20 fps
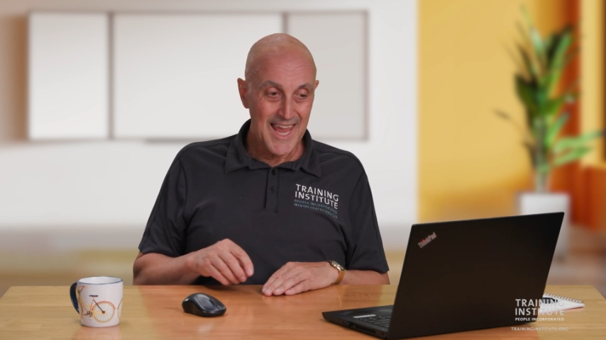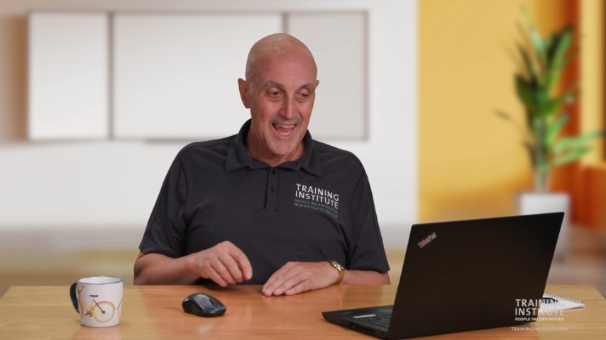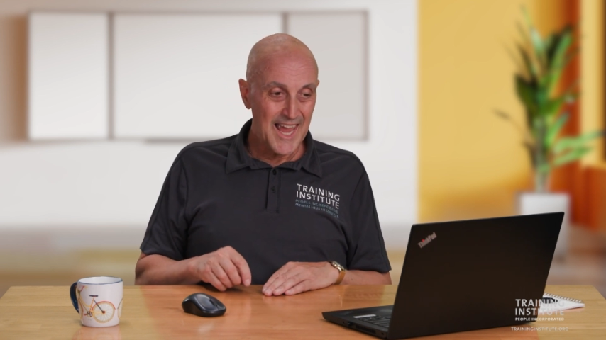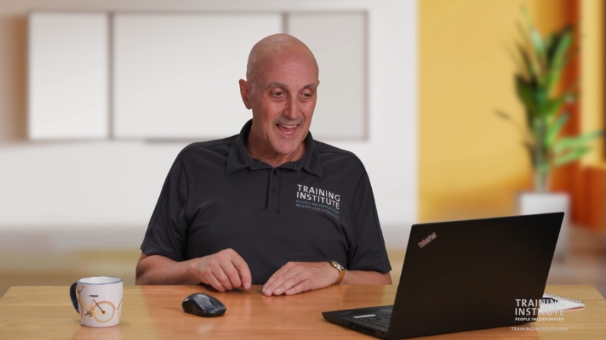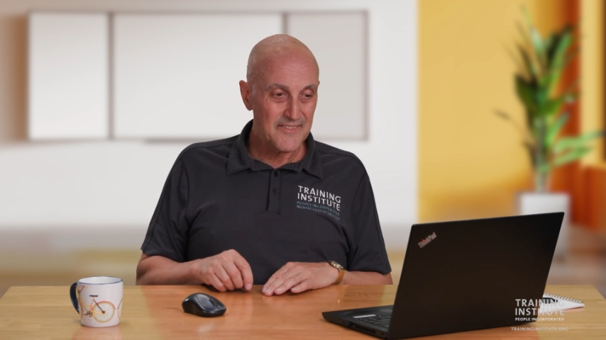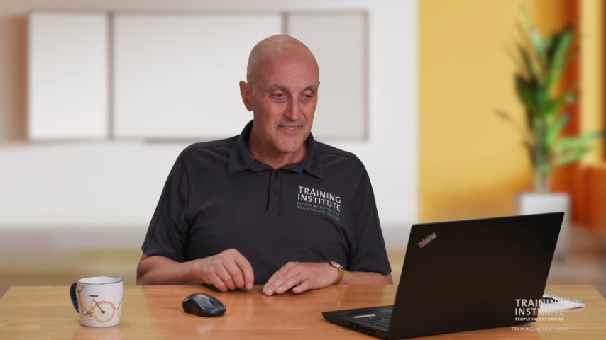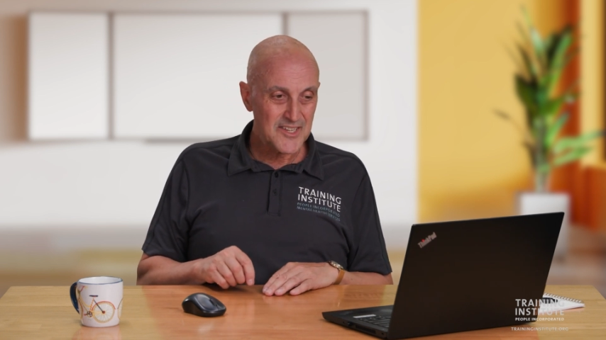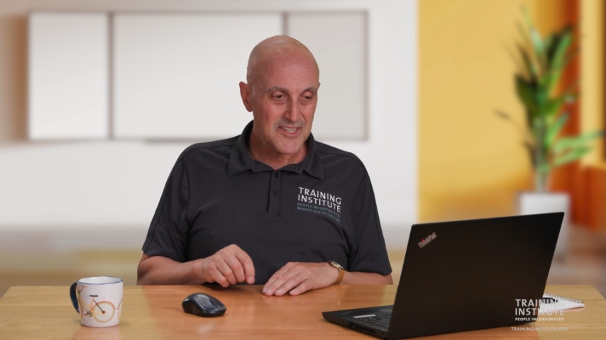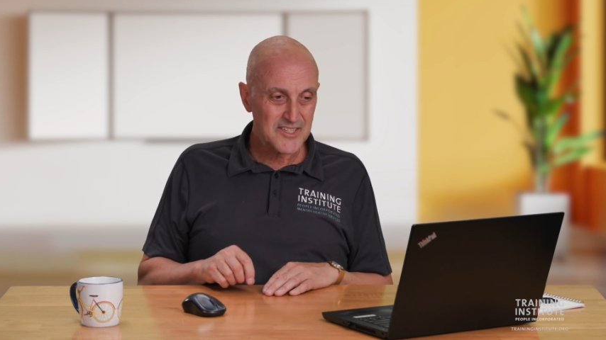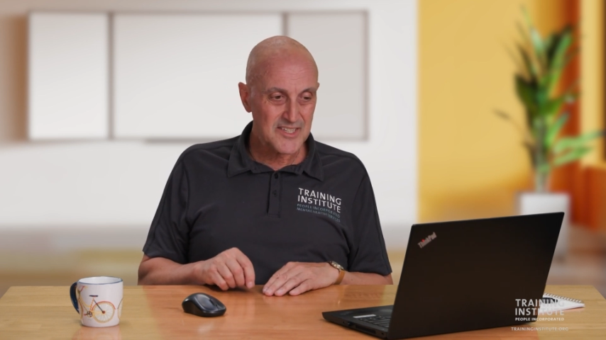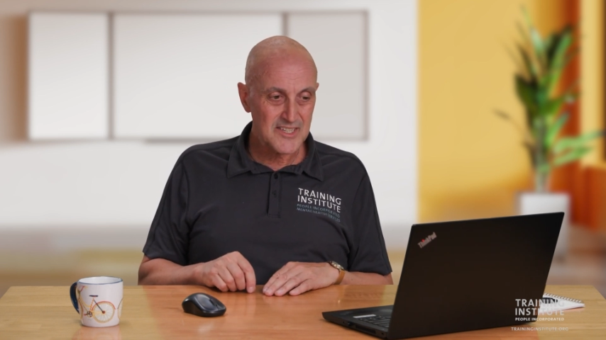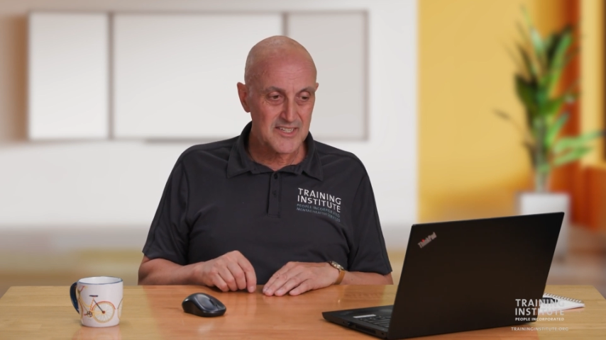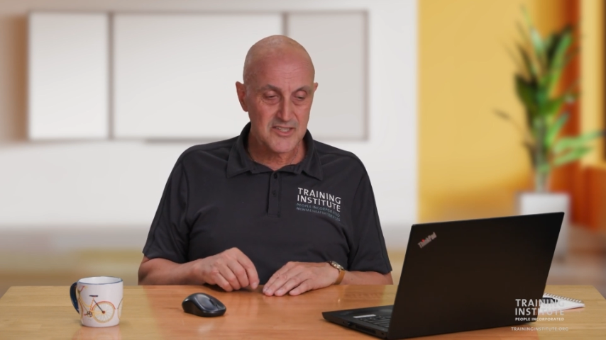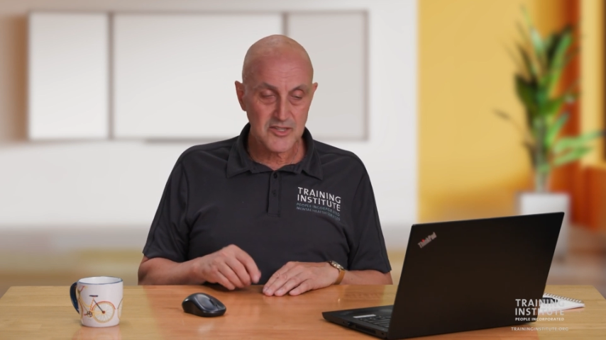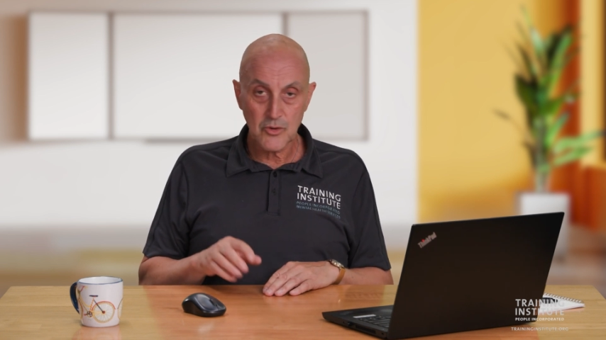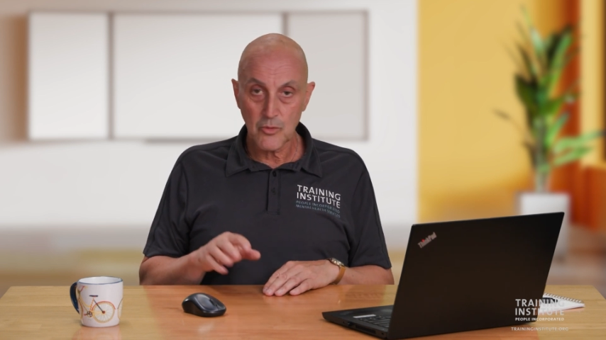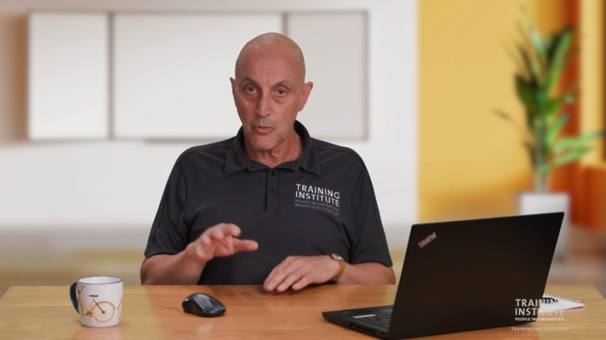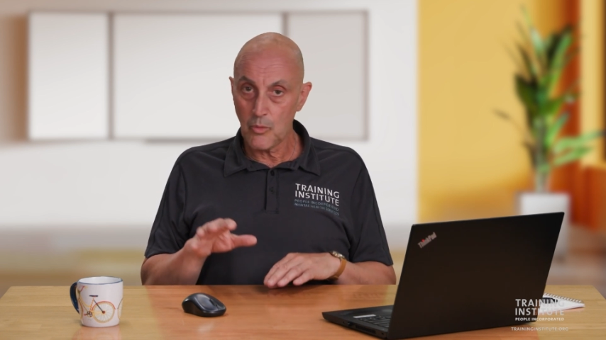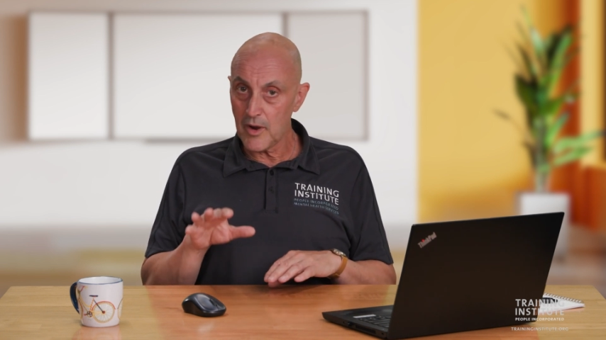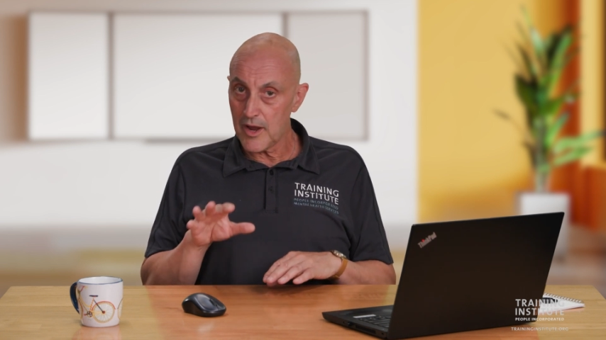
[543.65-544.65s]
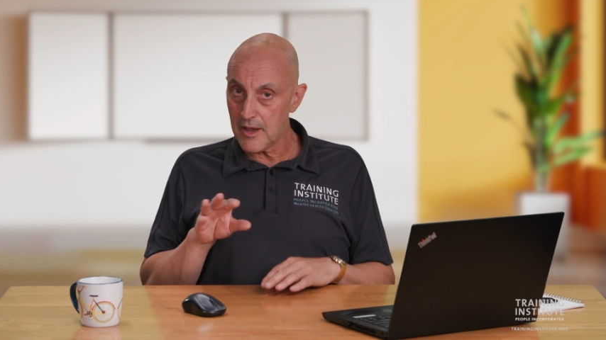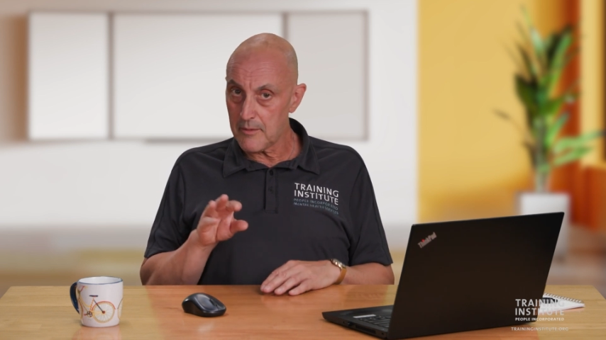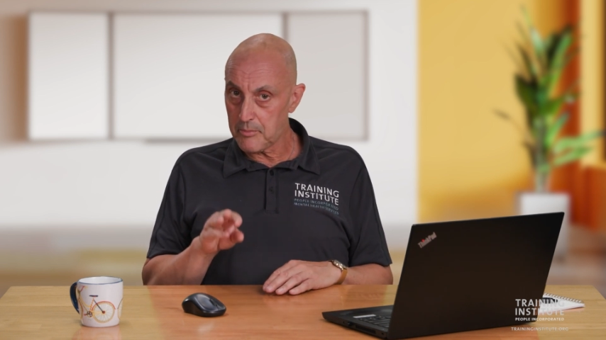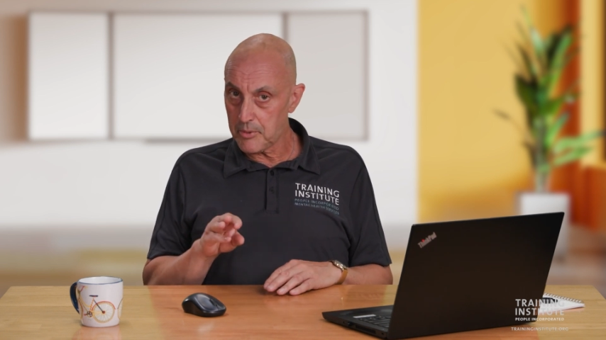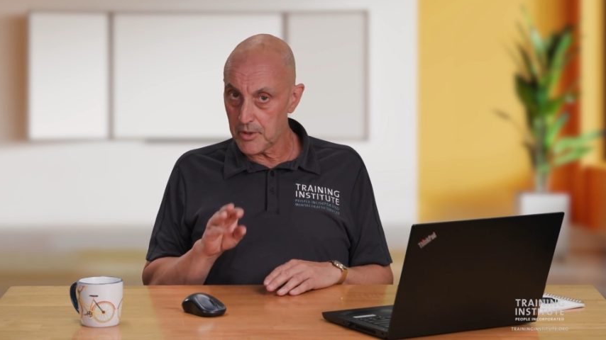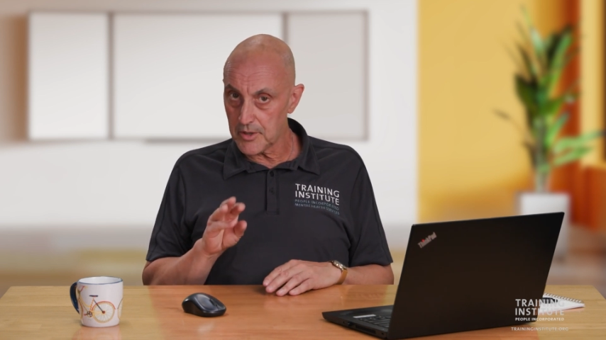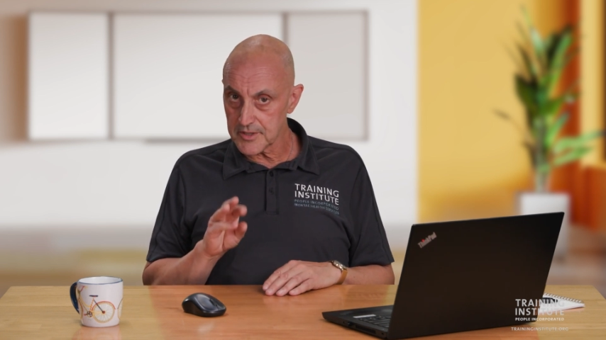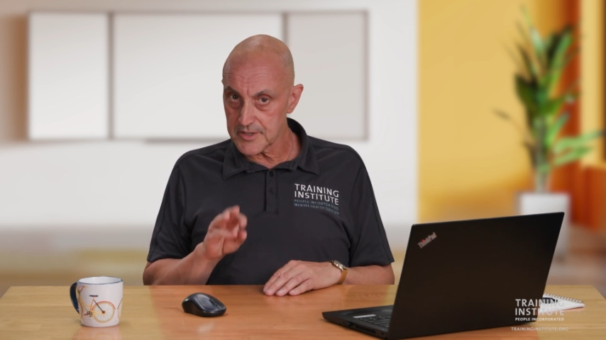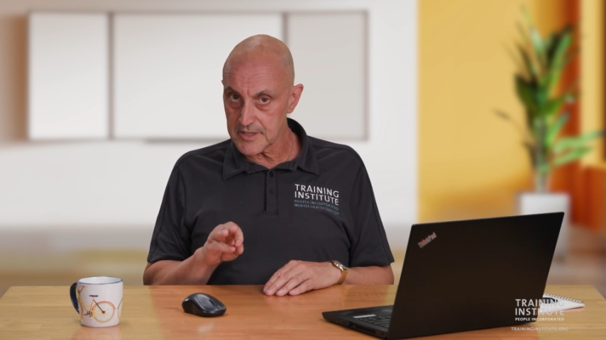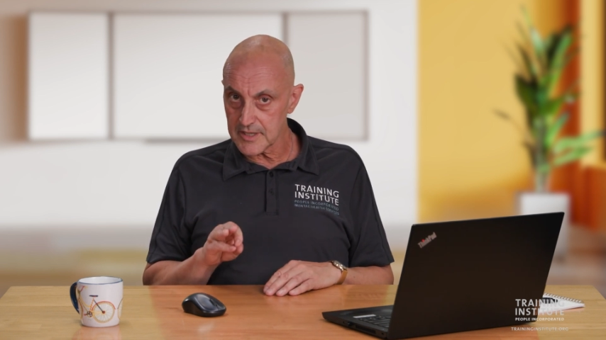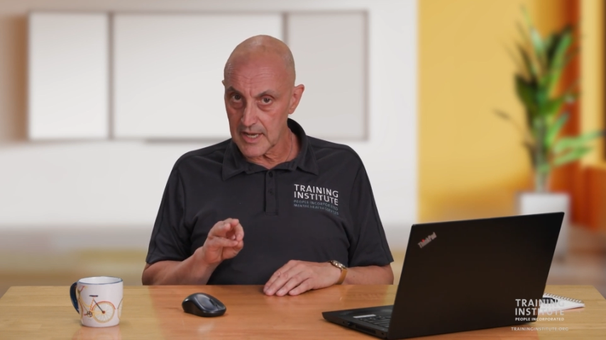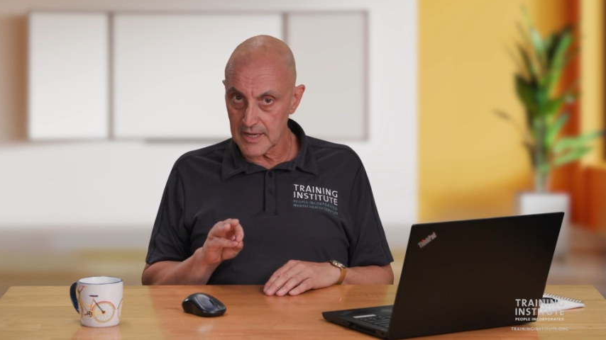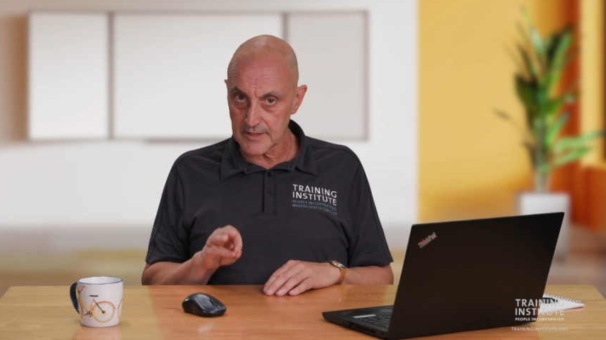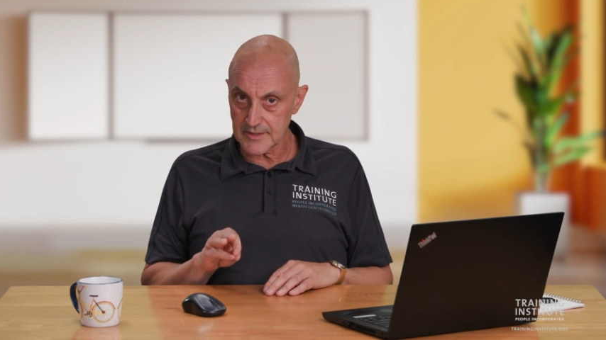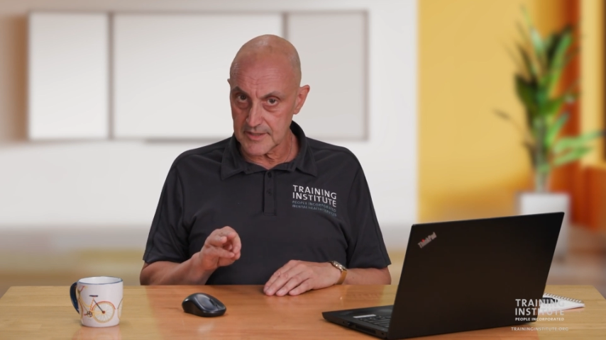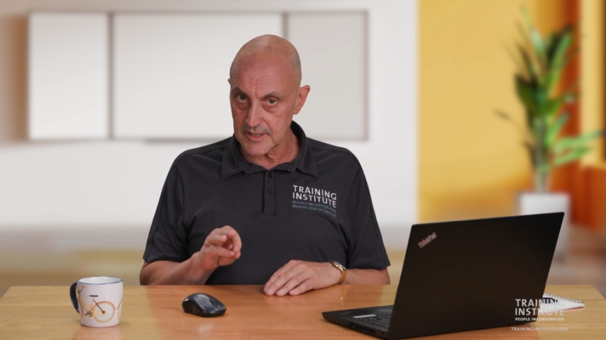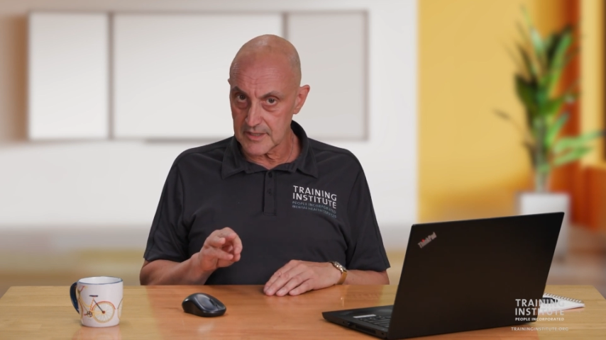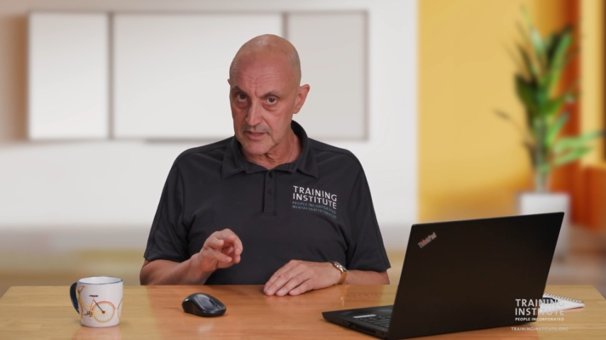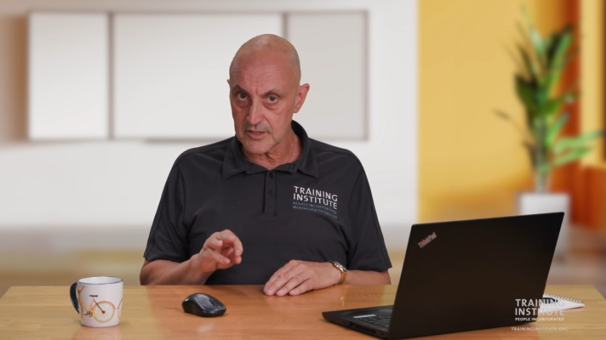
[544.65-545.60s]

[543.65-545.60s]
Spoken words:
And this is where personality